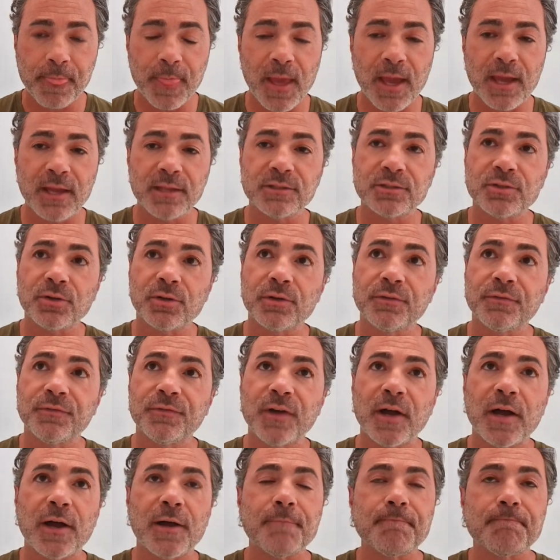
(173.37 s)
and sort of
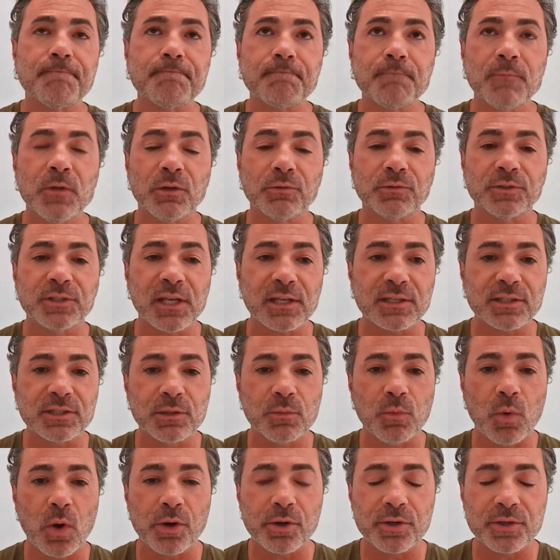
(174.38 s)
test
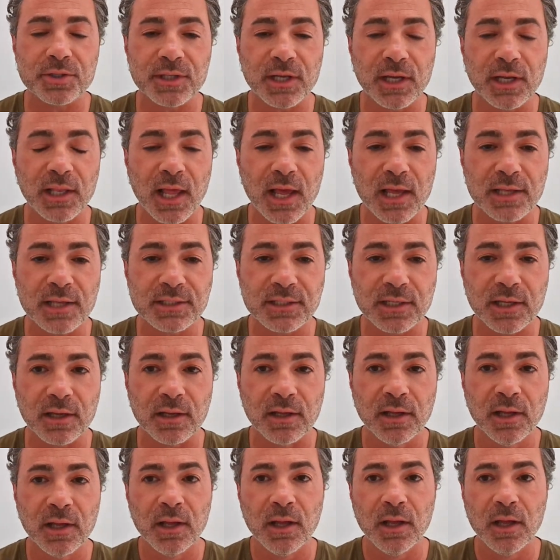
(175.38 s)
the waters in
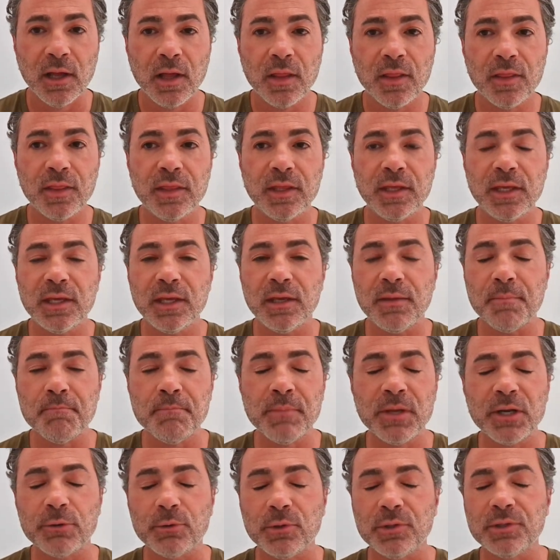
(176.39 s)
Alaska. The
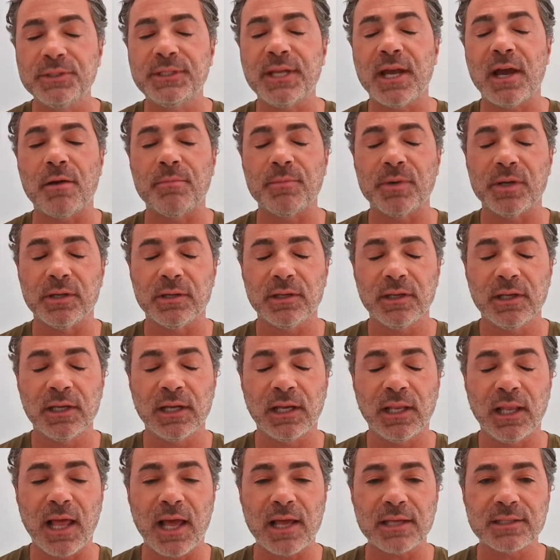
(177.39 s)
mineral endowment in
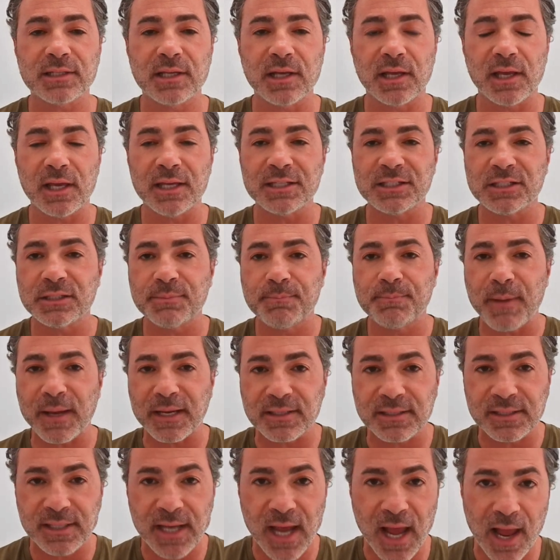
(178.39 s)
Alaska is
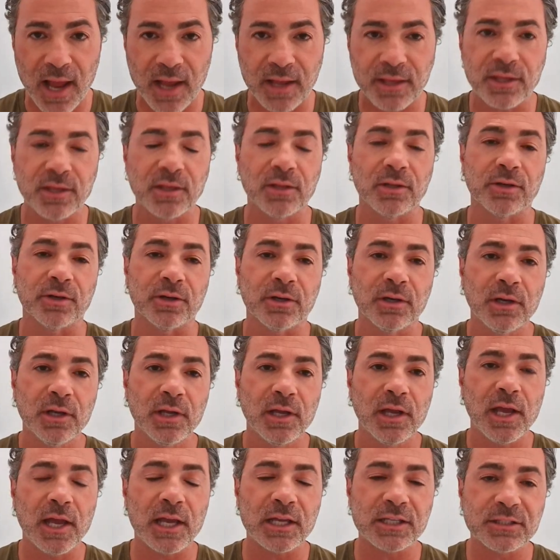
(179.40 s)
spectacular,
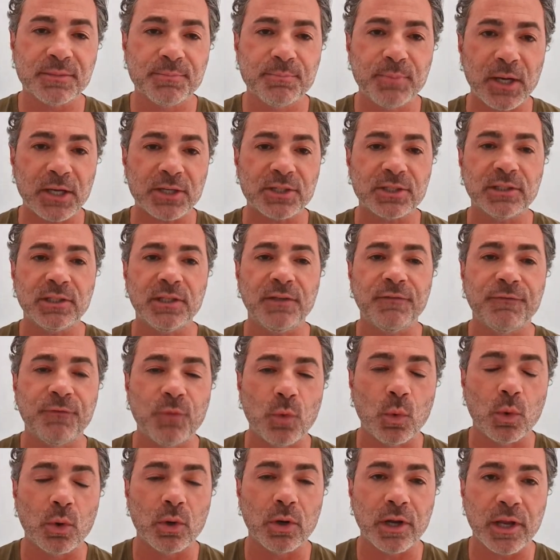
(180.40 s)
especially
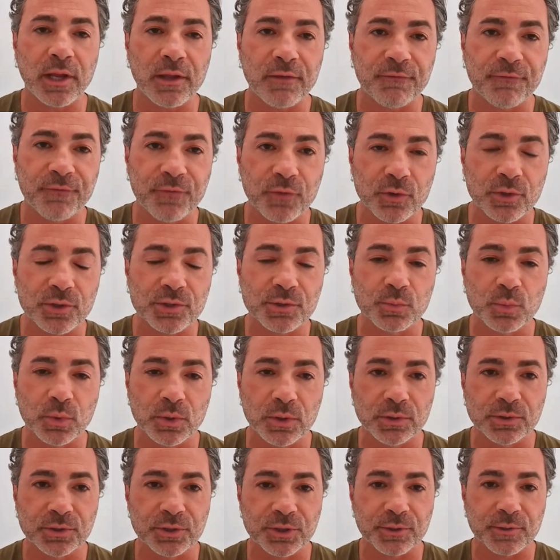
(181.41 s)
for a first
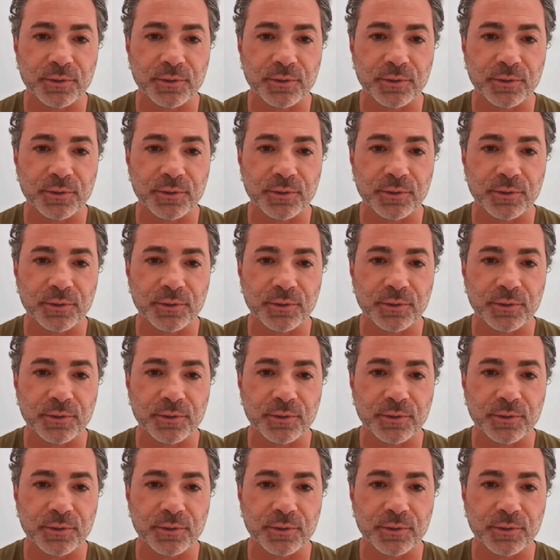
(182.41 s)
world